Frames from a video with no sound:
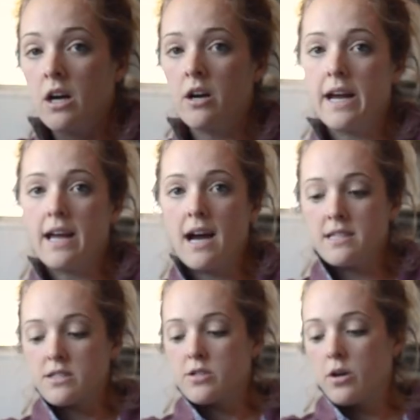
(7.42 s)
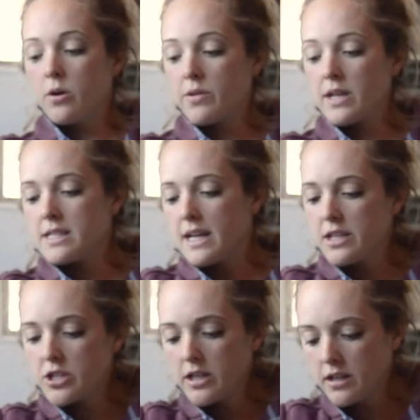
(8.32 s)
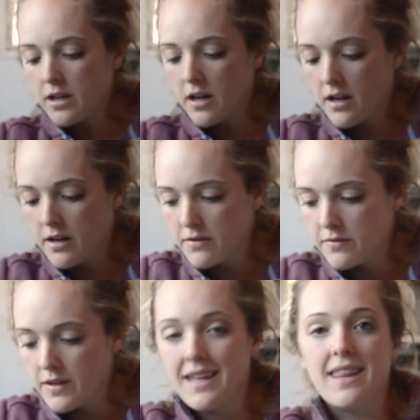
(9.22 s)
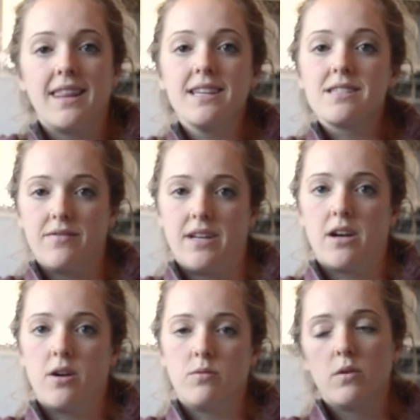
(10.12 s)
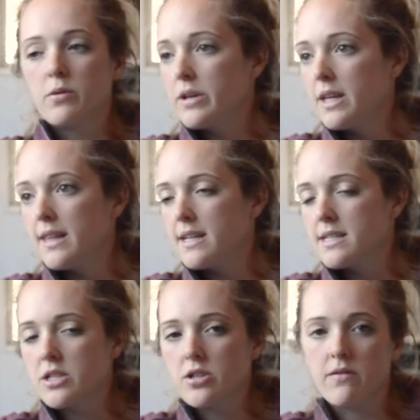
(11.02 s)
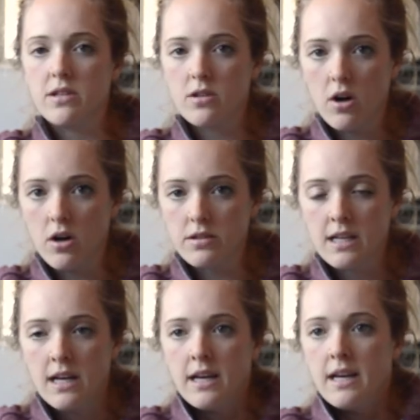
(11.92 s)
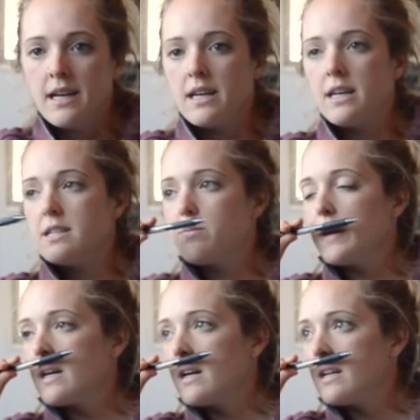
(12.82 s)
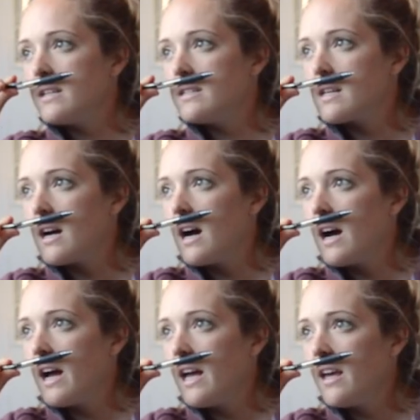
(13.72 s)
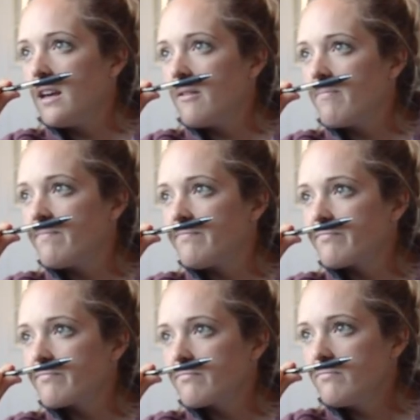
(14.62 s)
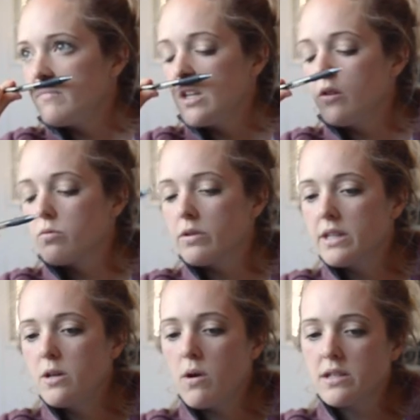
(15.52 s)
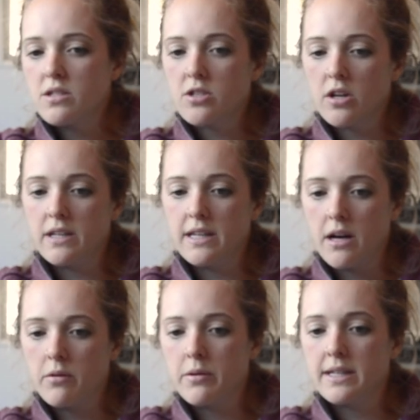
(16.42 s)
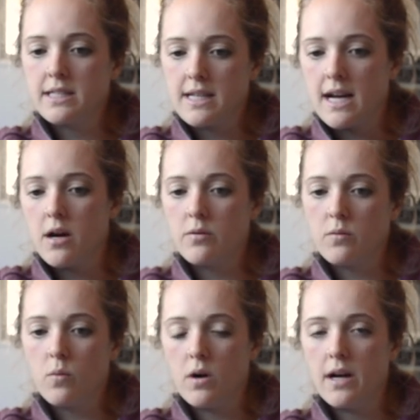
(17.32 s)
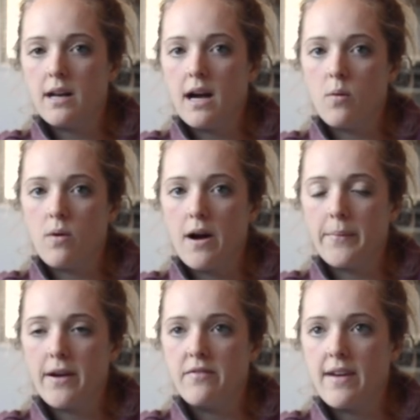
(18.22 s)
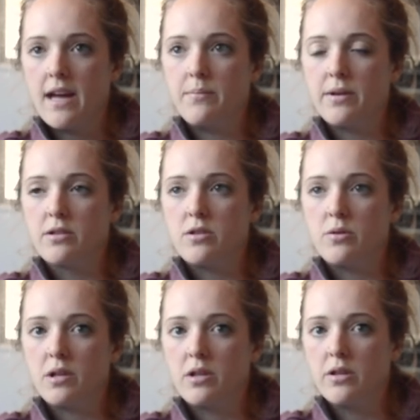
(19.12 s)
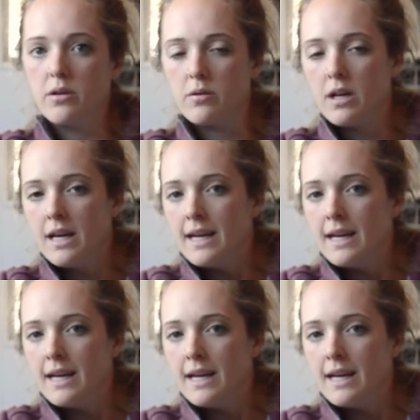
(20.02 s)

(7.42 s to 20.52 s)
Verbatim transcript: Alright guys, so the intention of this video, well really the intention of these calls, is because I really want to start narrowing down what I want my van build to include.